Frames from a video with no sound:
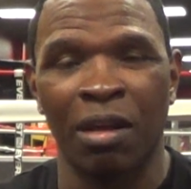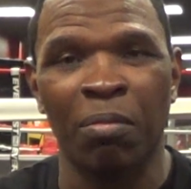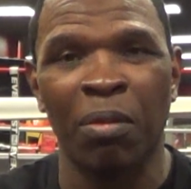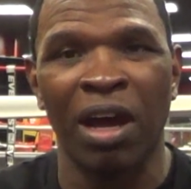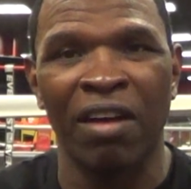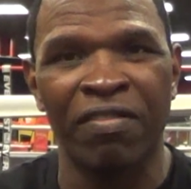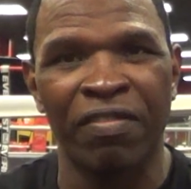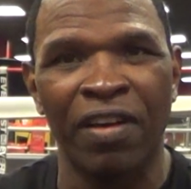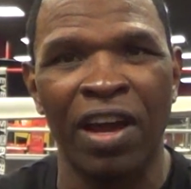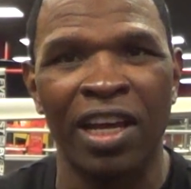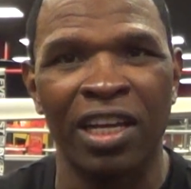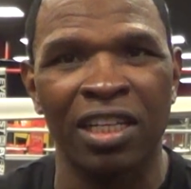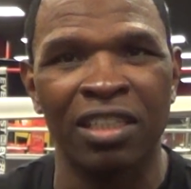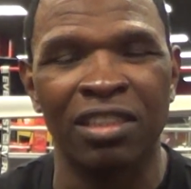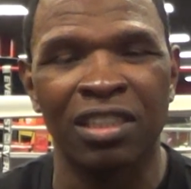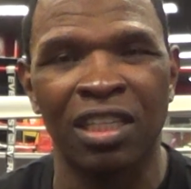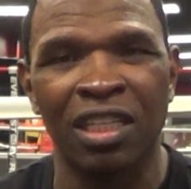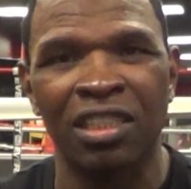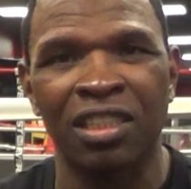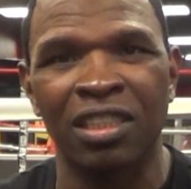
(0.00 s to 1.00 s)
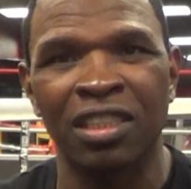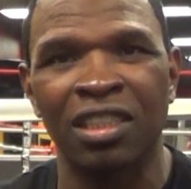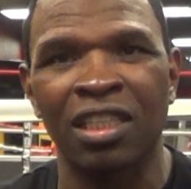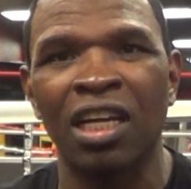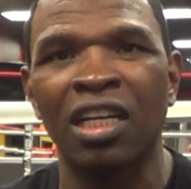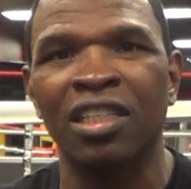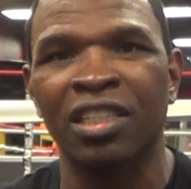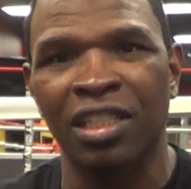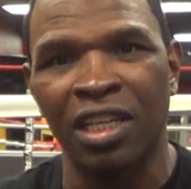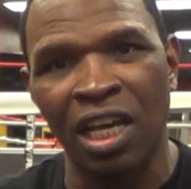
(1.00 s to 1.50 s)
am I fighting such and
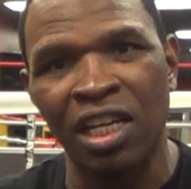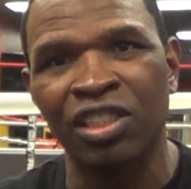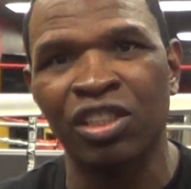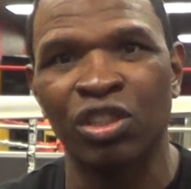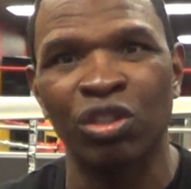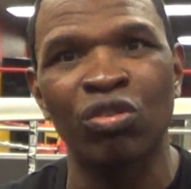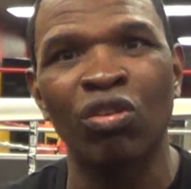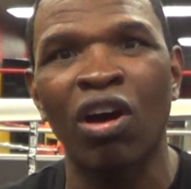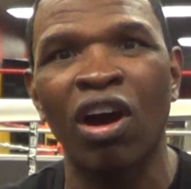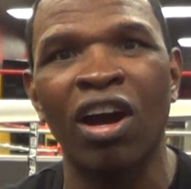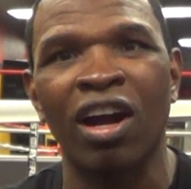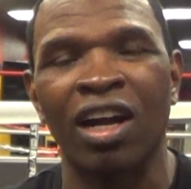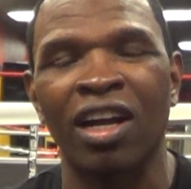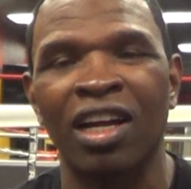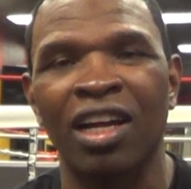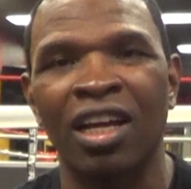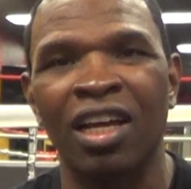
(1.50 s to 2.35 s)
such?" Yes, you are.